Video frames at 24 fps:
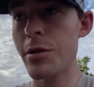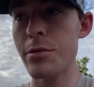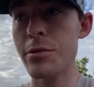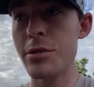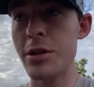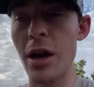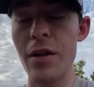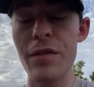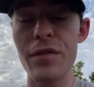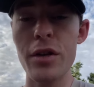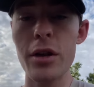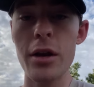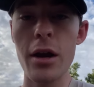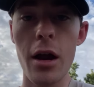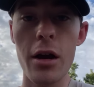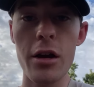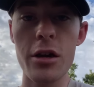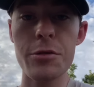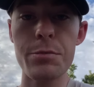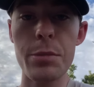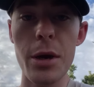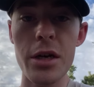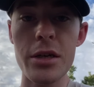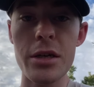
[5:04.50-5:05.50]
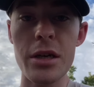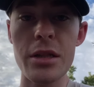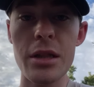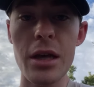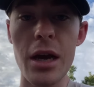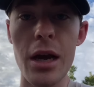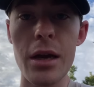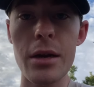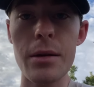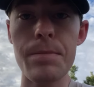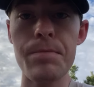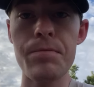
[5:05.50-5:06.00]
definitely not expecting
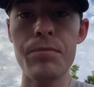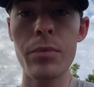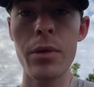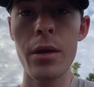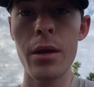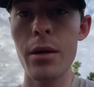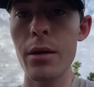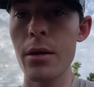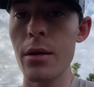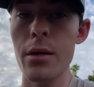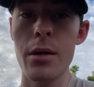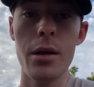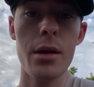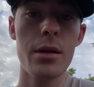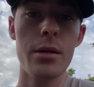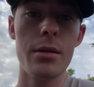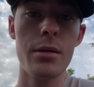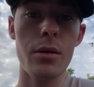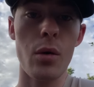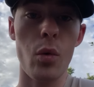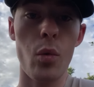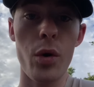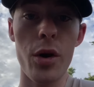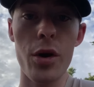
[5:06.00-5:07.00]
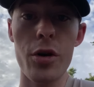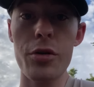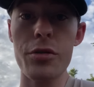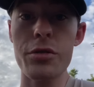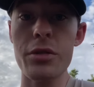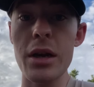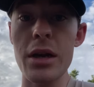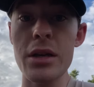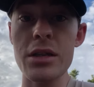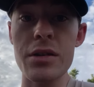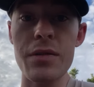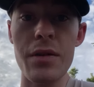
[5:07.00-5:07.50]
that. Weirder
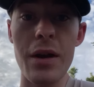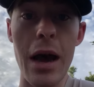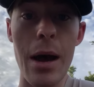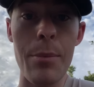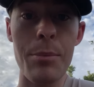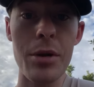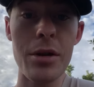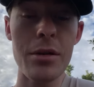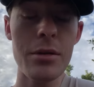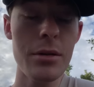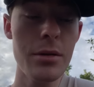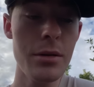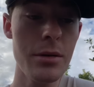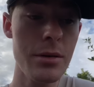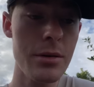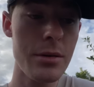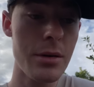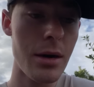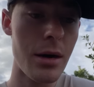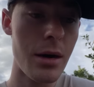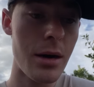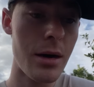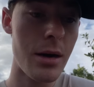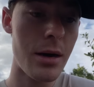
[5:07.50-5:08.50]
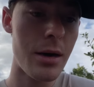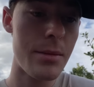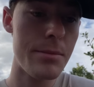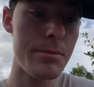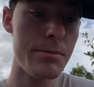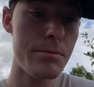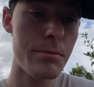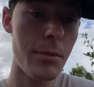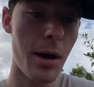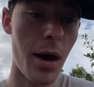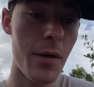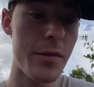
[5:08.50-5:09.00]
things have happened.
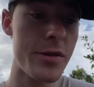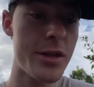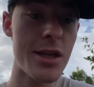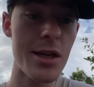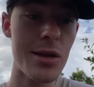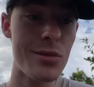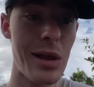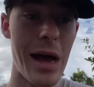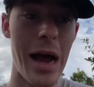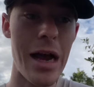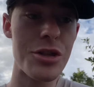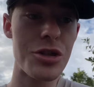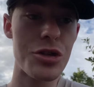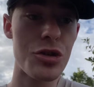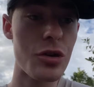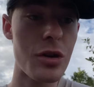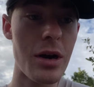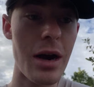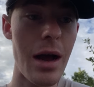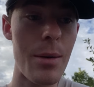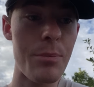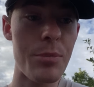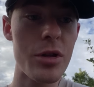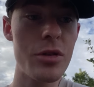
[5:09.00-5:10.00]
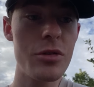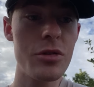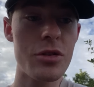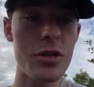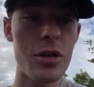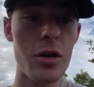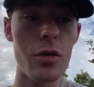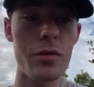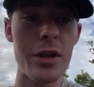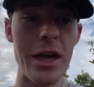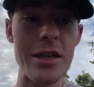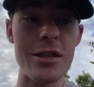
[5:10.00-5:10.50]
Obviously, last year happened,
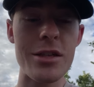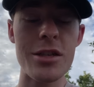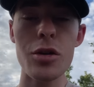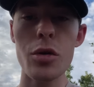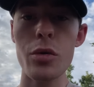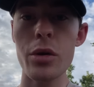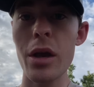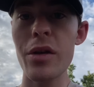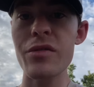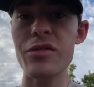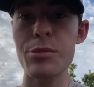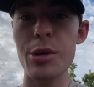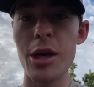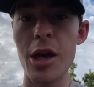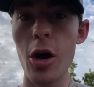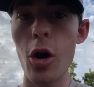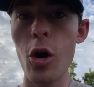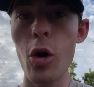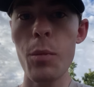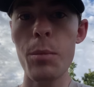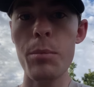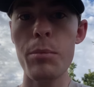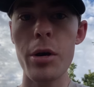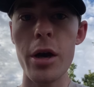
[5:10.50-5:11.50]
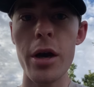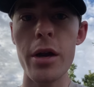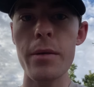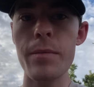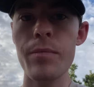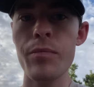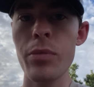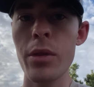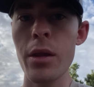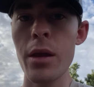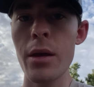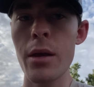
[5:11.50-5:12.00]
so that still gives me hope. But
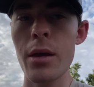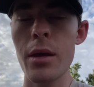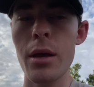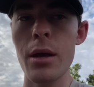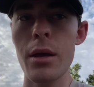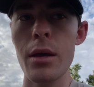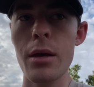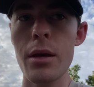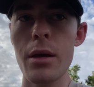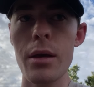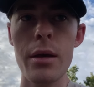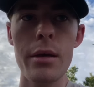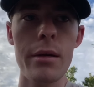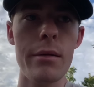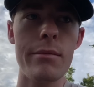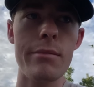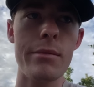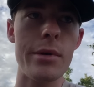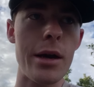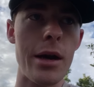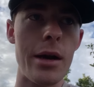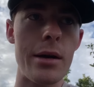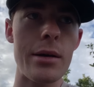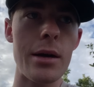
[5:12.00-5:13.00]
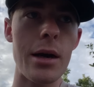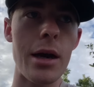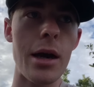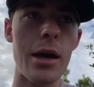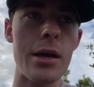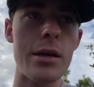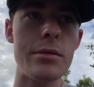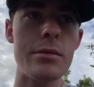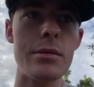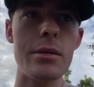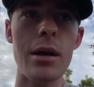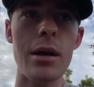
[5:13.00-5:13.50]
yeah,